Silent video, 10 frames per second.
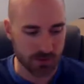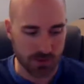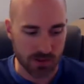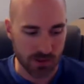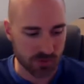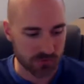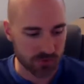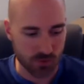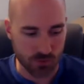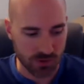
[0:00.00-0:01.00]
Yeah. And if you
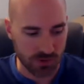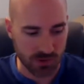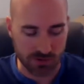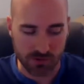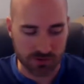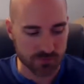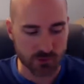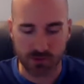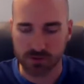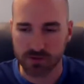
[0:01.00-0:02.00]
don't want to hire us
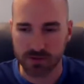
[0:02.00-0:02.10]
for it,